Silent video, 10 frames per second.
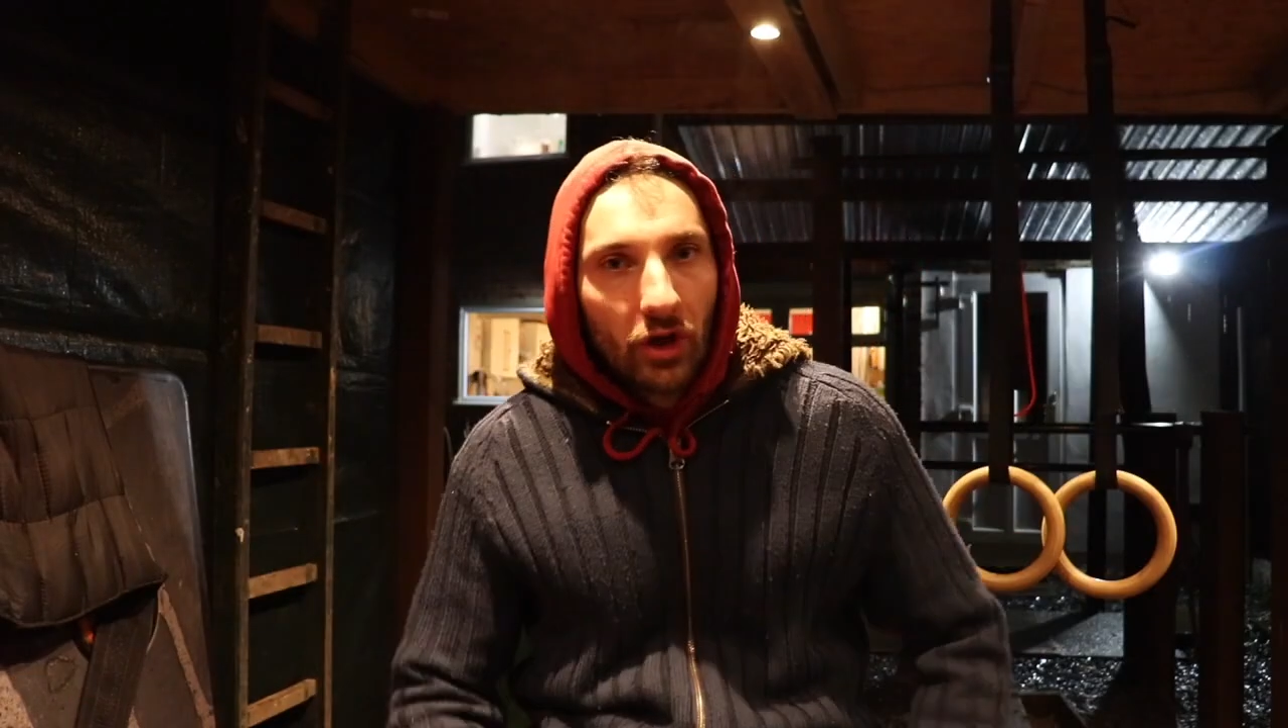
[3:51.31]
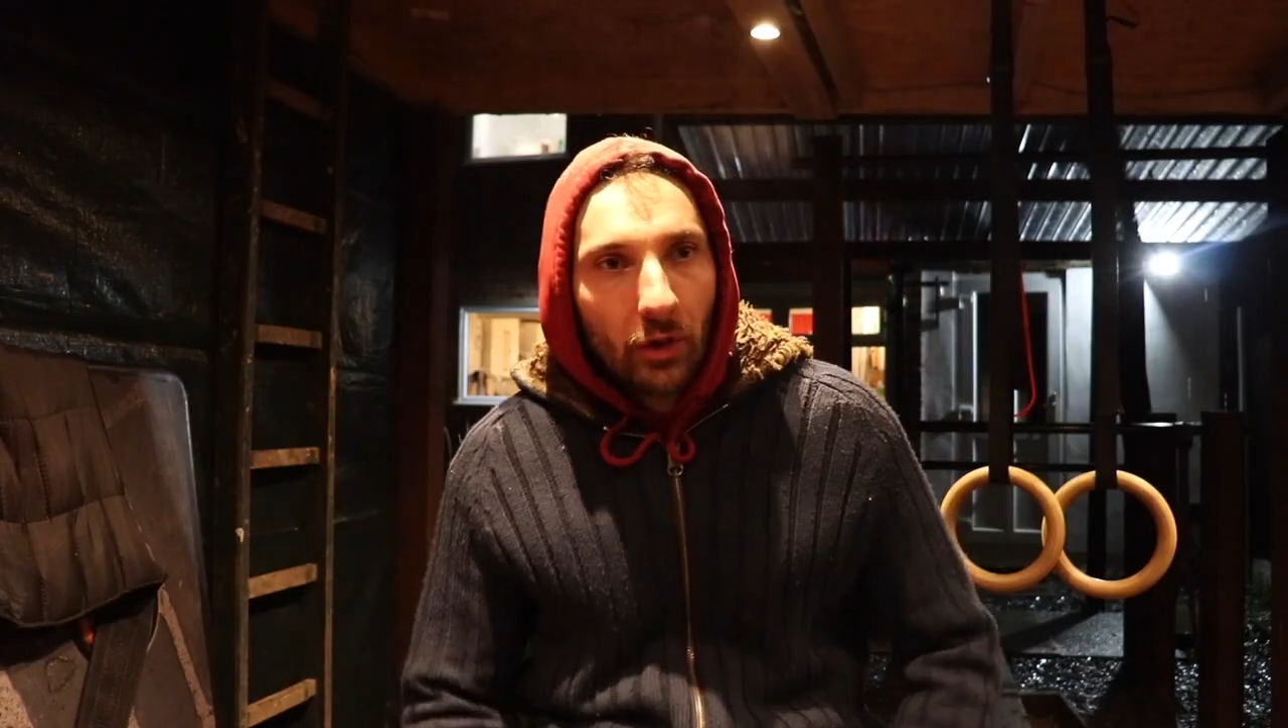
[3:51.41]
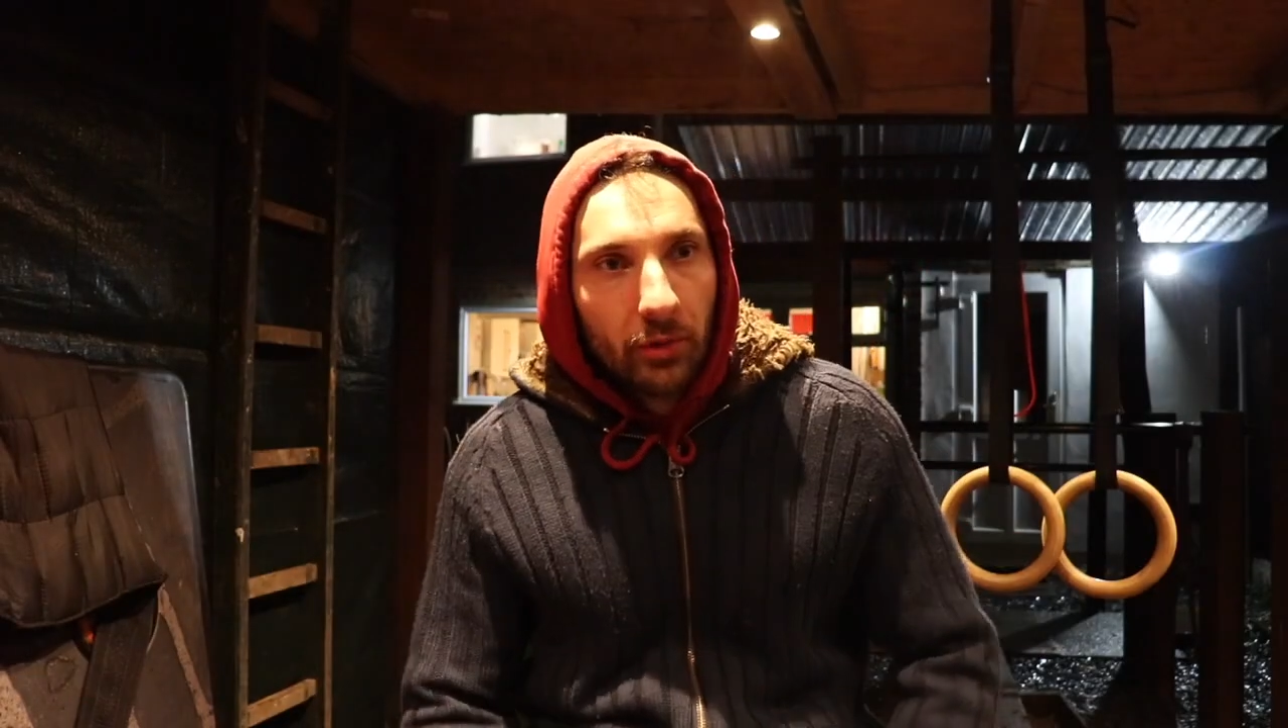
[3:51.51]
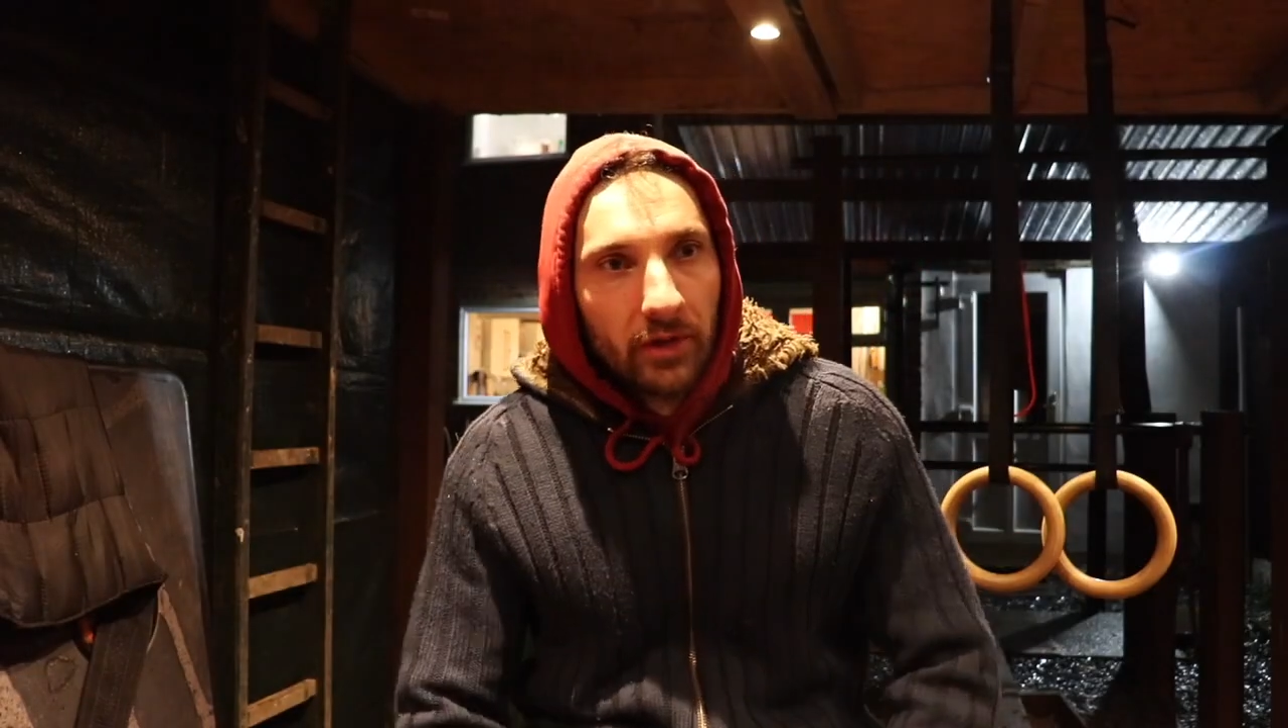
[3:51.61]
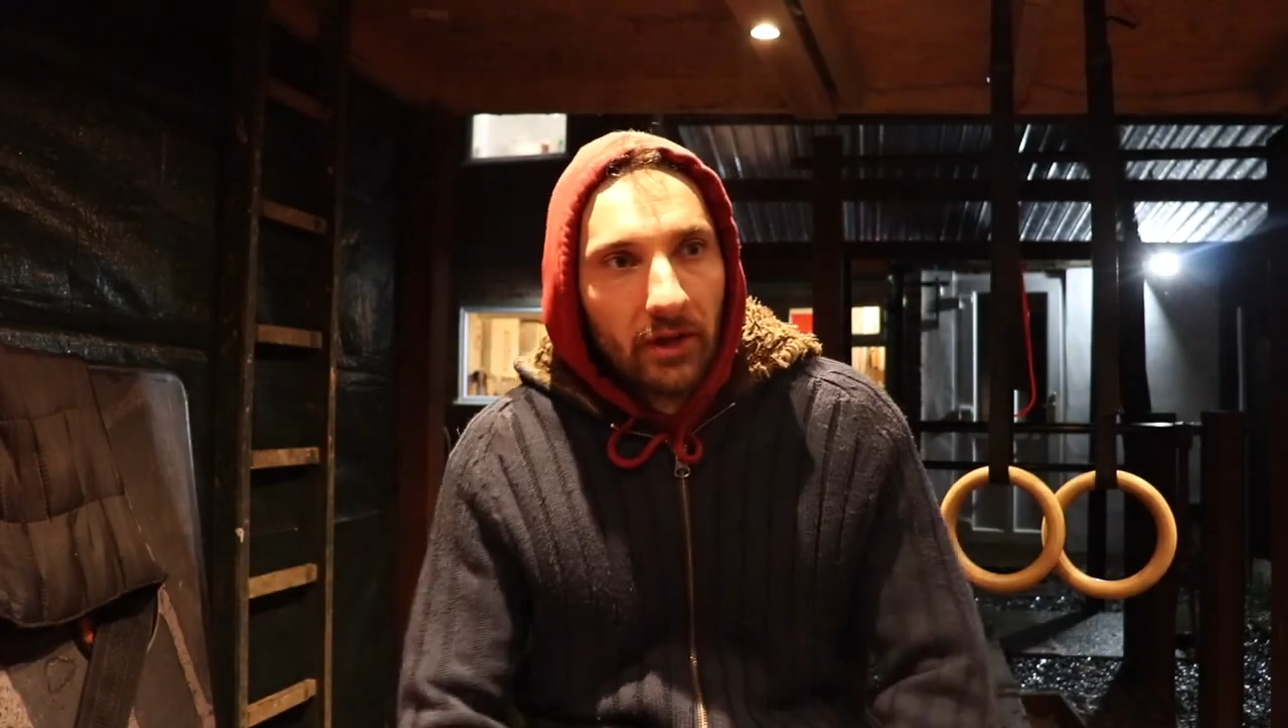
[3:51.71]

go.